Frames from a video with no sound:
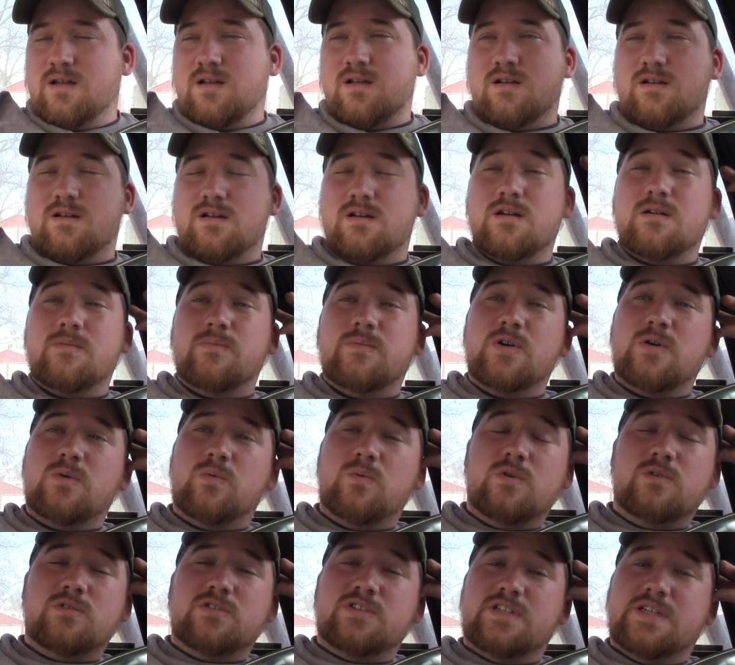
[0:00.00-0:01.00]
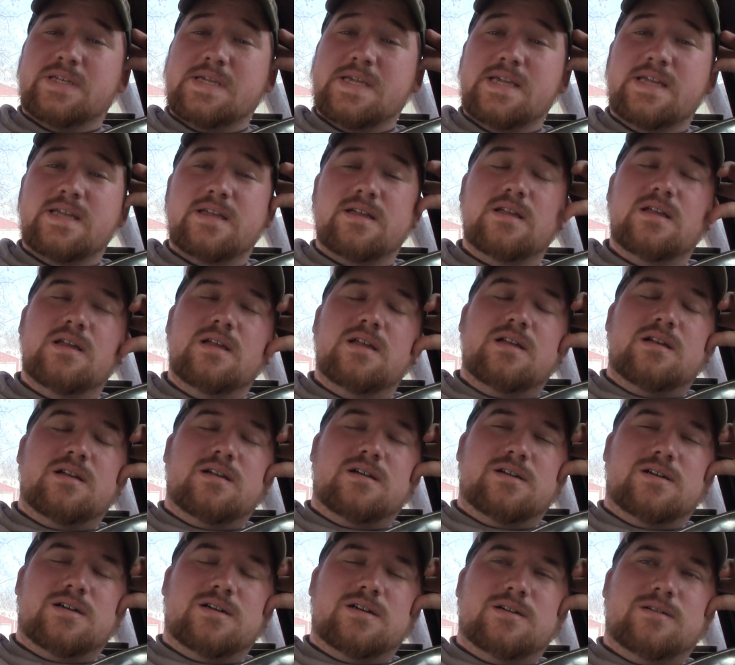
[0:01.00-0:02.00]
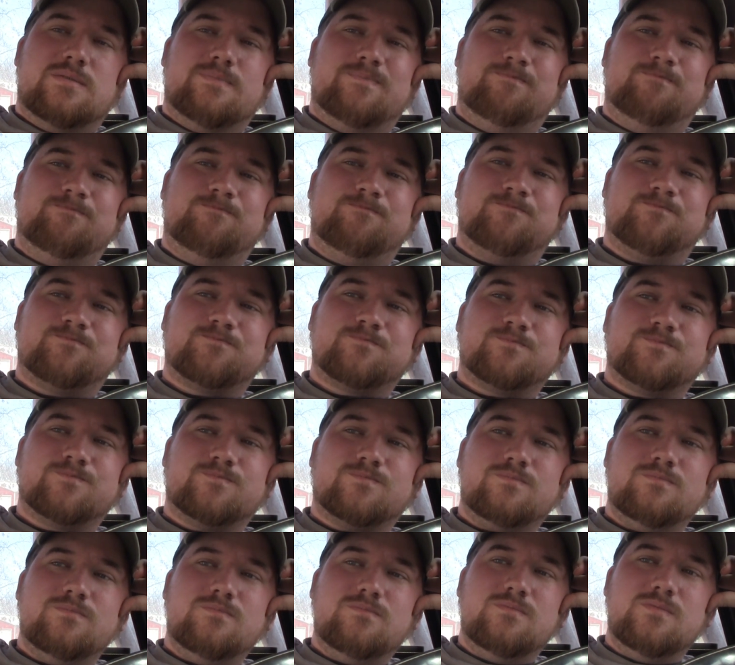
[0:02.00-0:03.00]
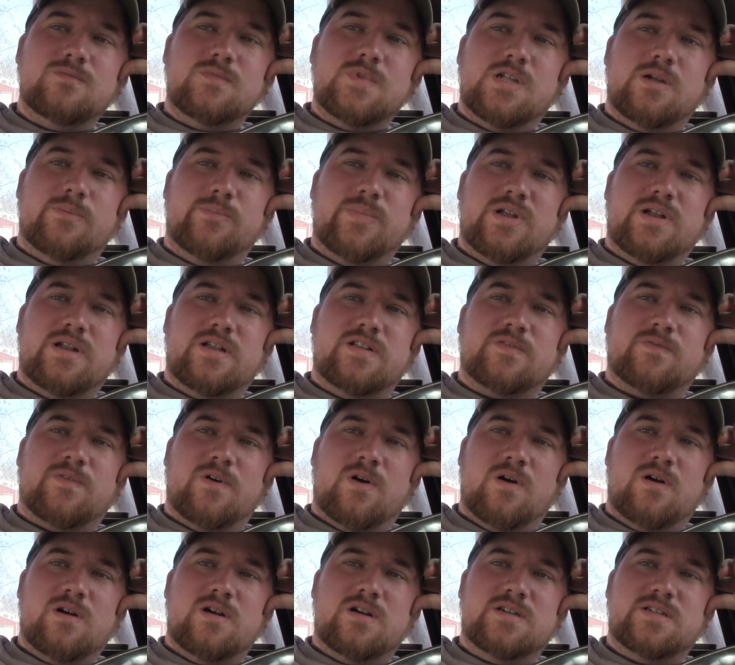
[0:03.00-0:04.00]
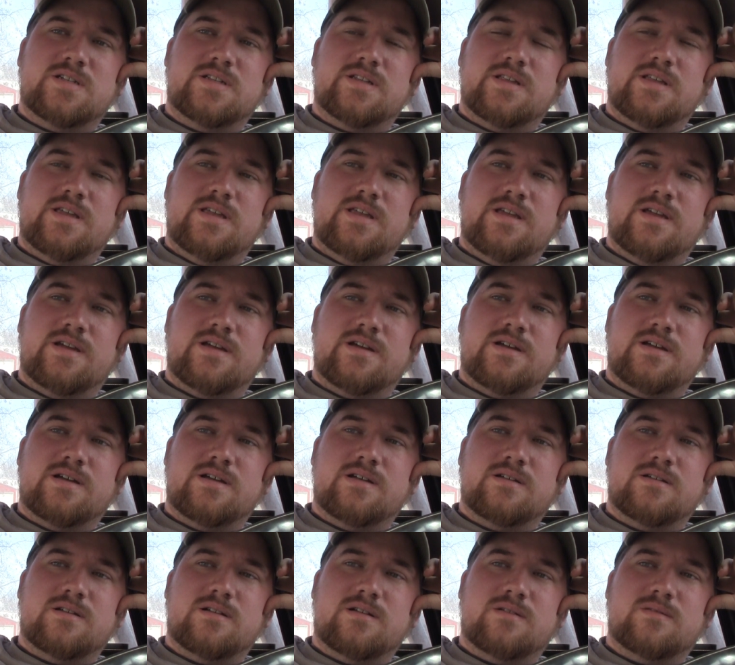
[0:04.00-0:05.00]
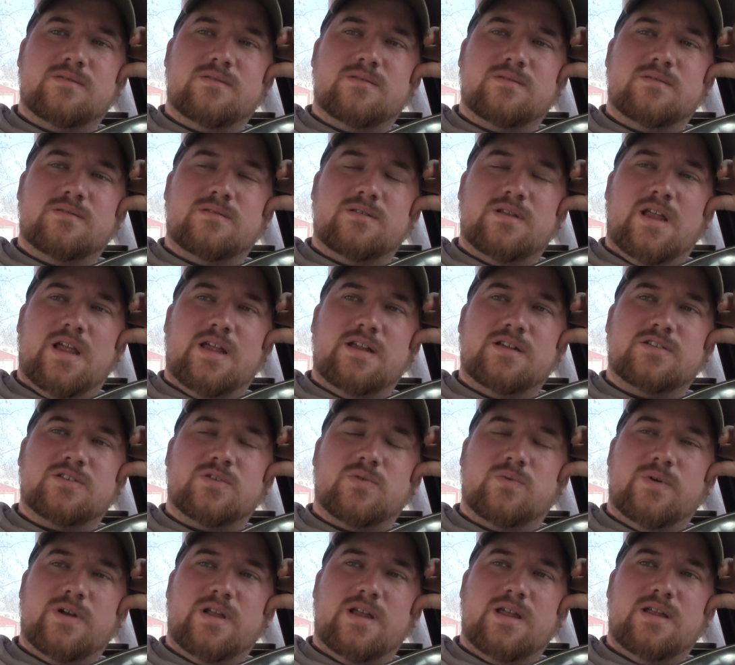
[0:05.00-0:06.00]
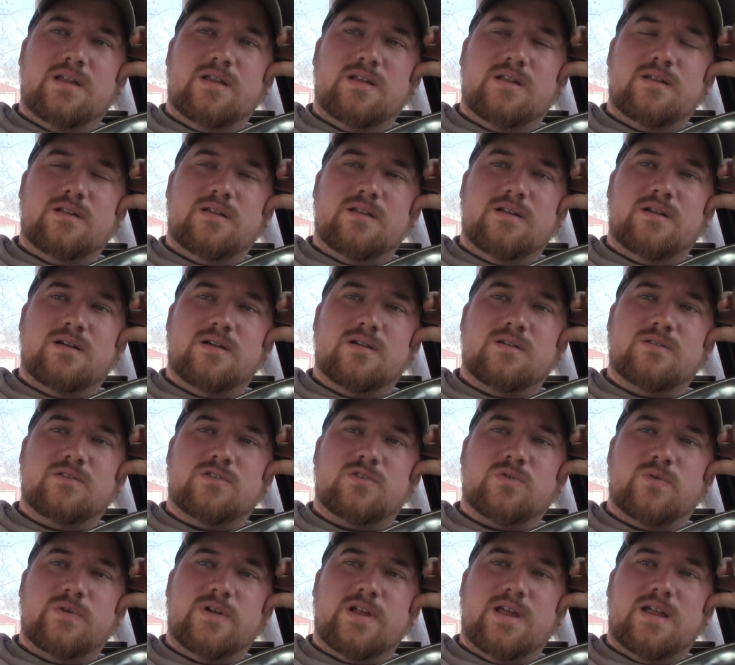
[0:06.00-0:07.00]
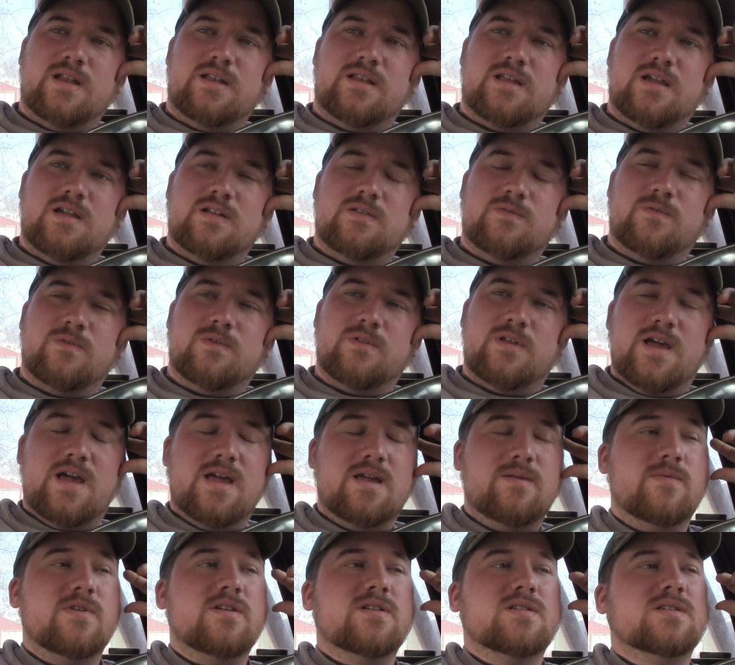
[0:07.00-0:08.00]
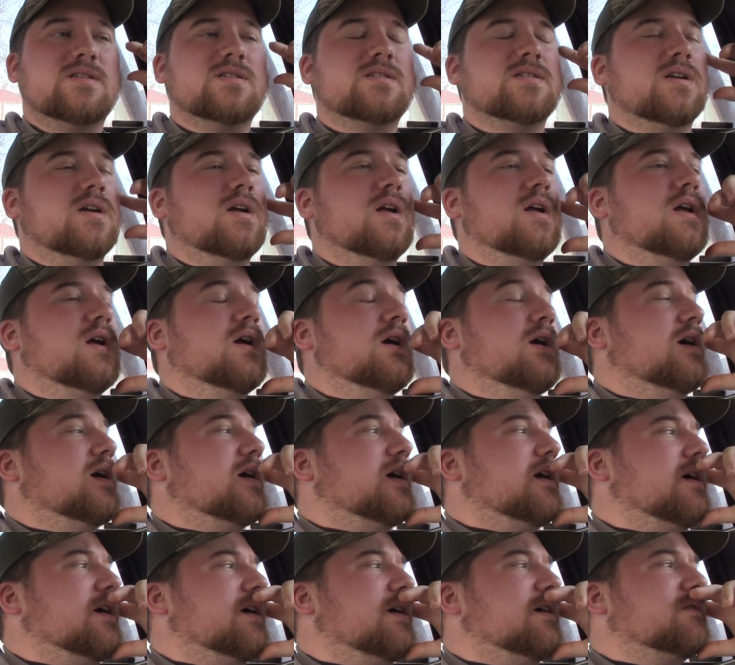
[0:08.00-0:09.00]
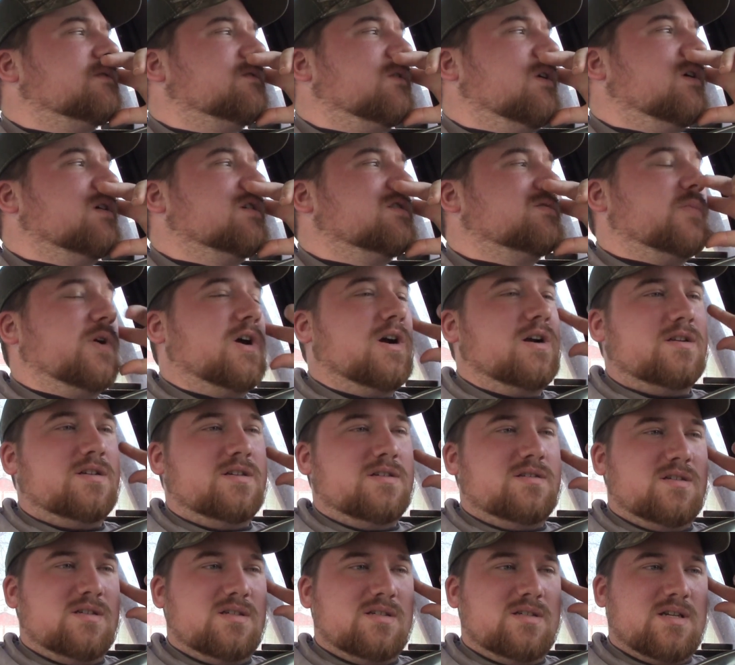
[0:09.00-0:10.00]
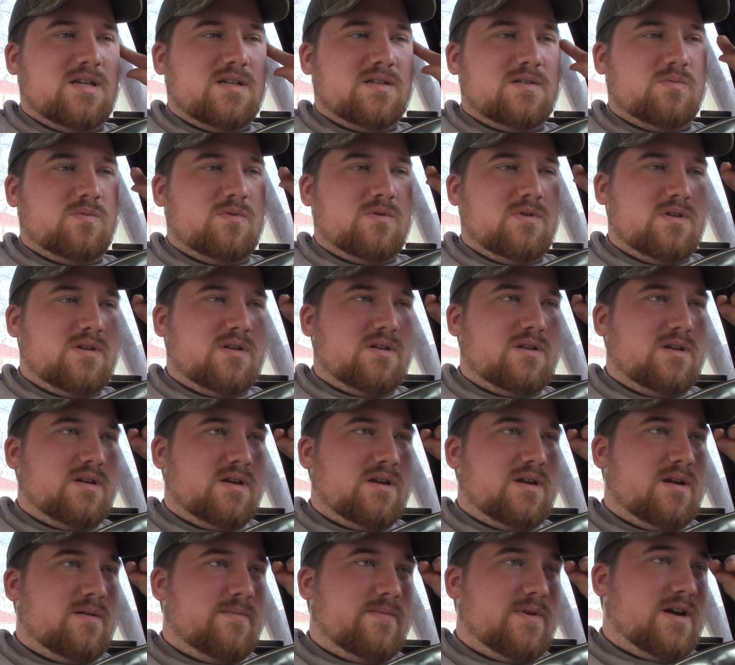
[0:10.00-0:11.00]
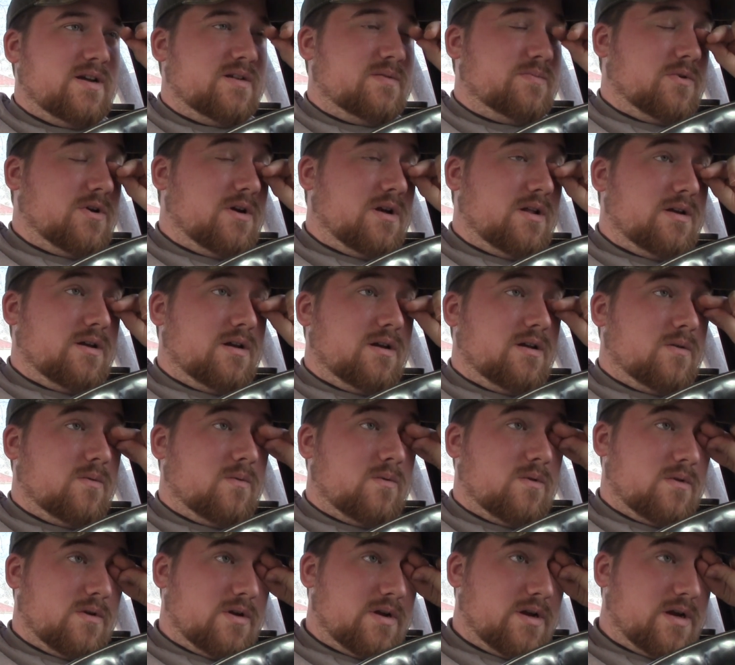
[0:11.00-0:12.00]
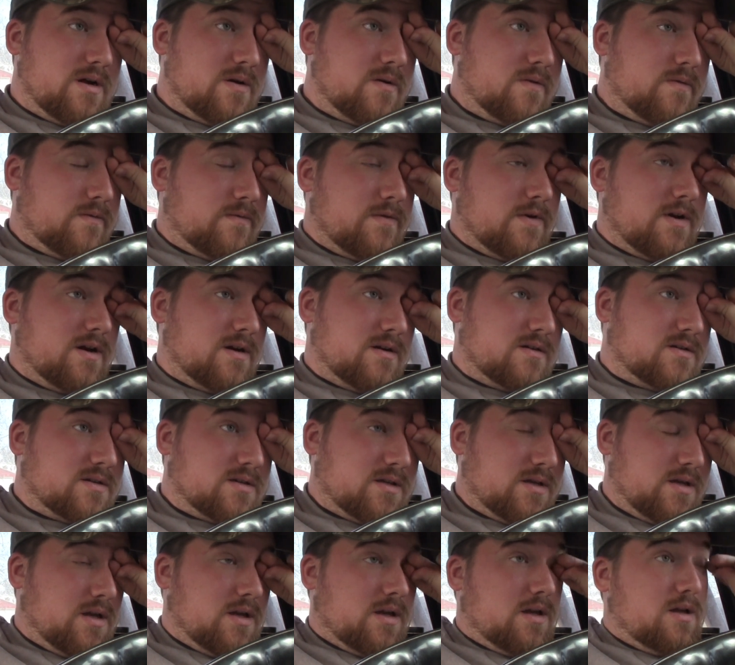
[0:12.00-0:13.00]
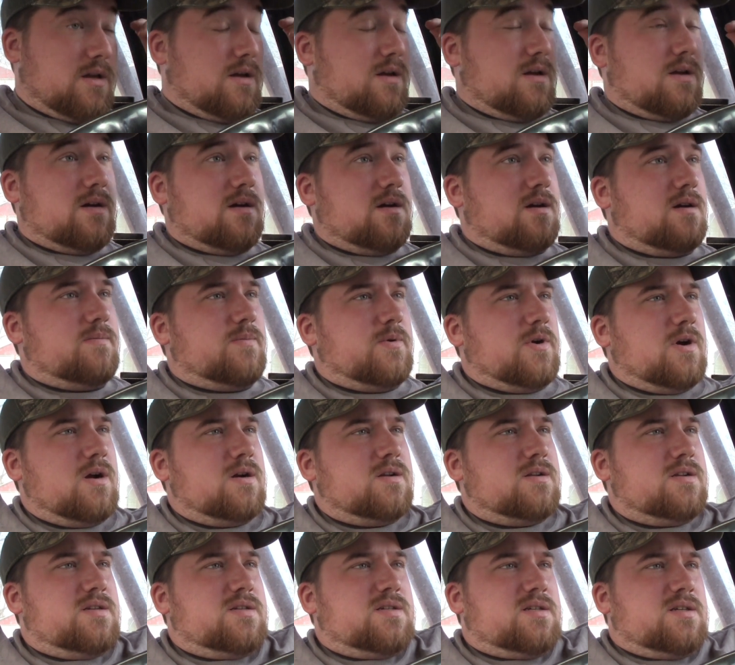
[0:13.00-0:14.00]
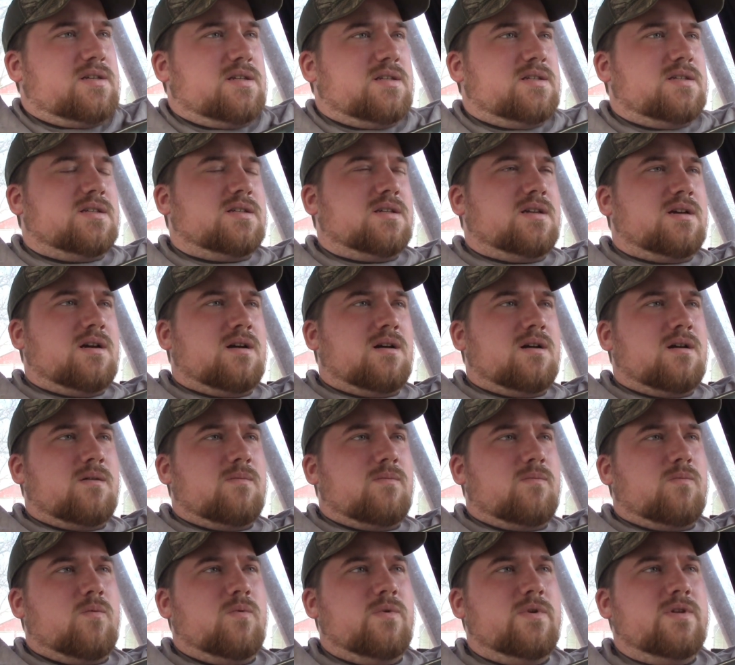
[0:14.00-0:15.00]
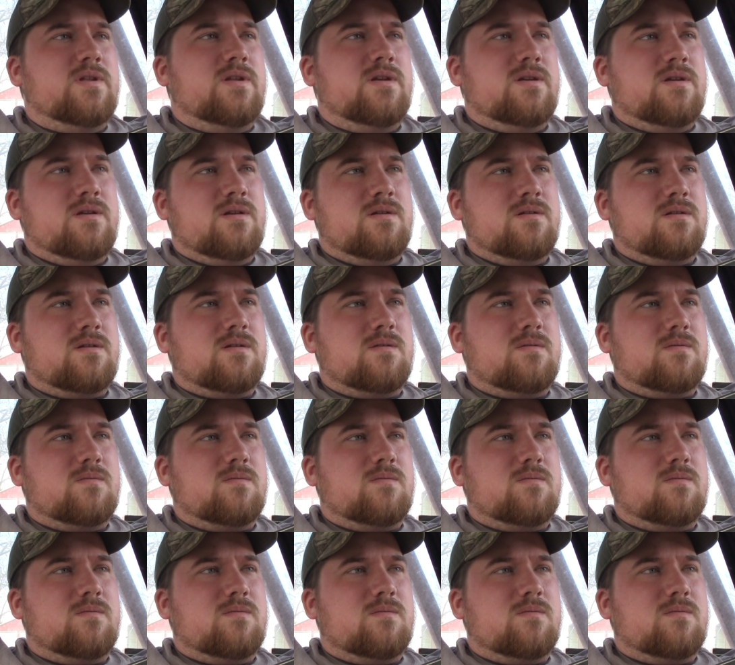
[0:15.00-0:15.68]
uh, but we'll see um, but as far as the uh, next 20 year in 2018s for the hay business, uh, as far as purchases, that's what uh, everybody's probably going to want to know first. Uh, purchases uh, with the